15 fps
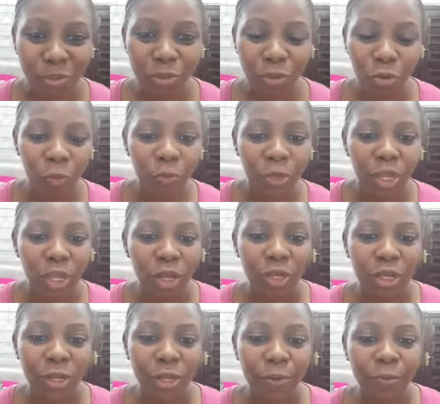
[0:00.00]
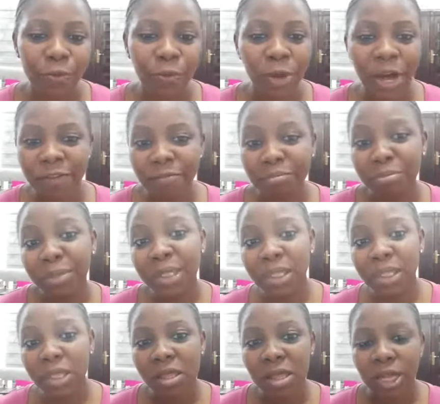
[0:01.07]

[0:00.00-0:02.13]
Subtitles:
So you have money